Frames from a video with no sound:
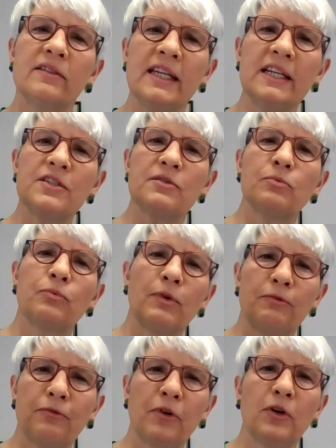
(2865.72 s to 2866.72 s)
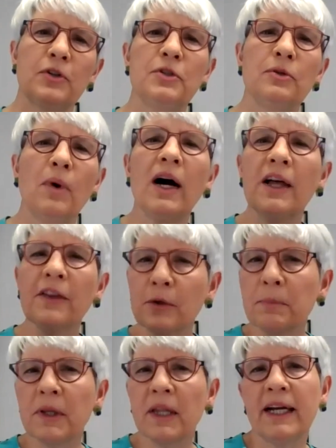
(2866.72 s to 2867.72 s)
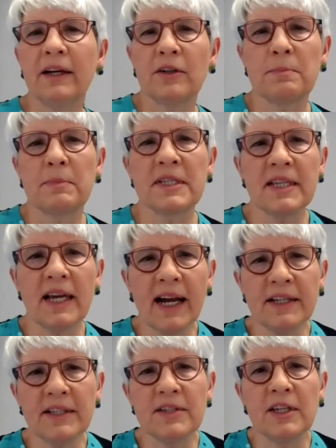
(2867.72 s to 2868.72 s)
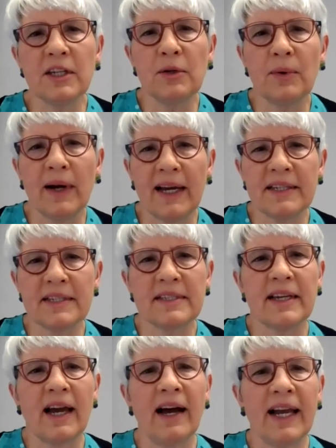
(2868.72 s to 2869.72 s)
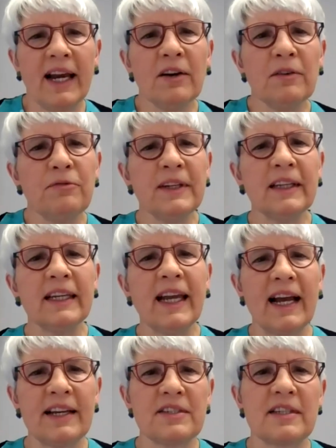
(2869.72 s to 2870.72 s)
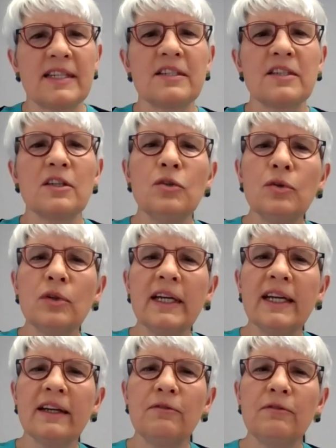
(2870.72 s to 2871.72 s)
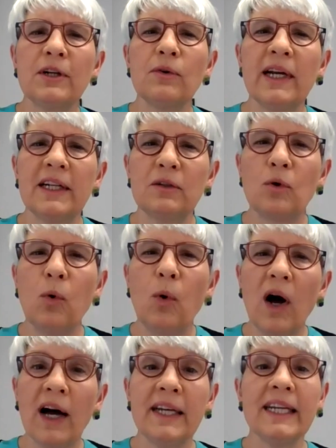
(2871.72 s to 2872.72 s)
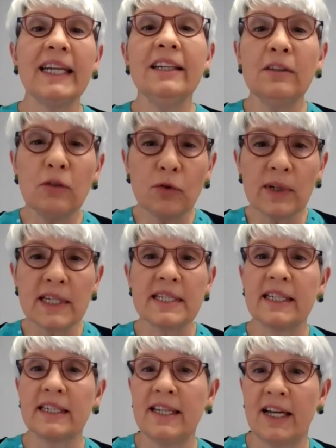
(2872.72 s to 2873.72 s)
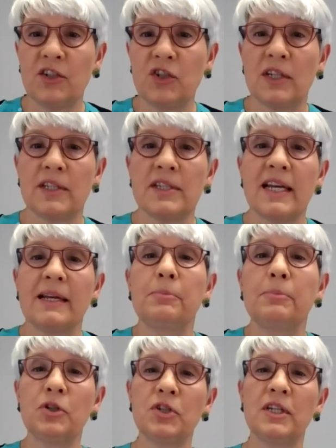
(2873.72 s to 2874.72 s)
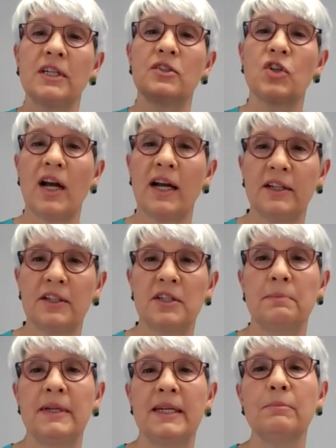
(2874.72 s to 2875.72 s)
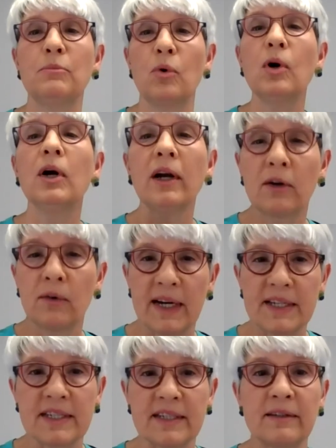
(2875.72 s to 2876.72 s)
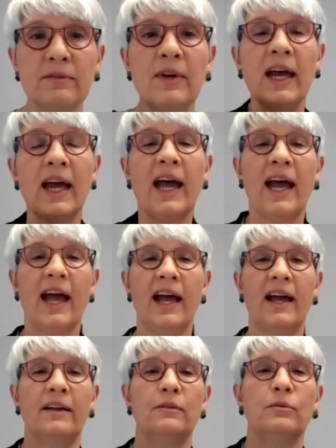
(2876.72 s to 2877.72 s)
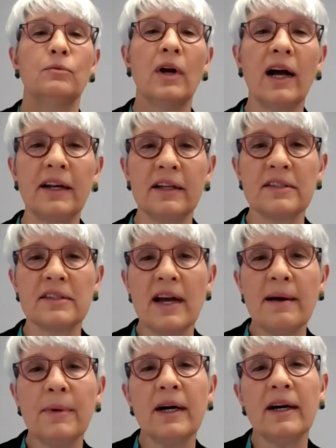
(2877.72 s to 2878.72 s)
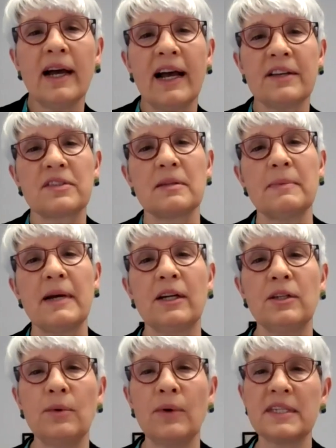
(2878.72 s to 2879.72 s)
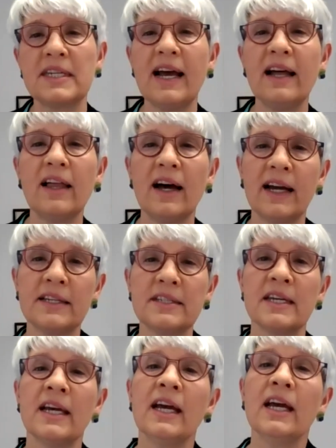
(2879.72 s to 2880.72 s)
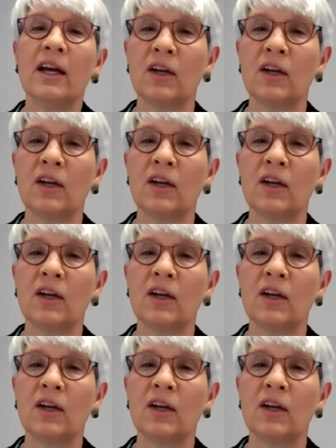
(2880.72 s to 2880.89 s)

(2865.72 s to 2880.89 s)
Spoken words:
These refer to other players besides the US. Aaron Finley asks, is the newly invigorated Quad increasing tensions and pushing China to be more aggressive? And Rod Ozama asks about US allies.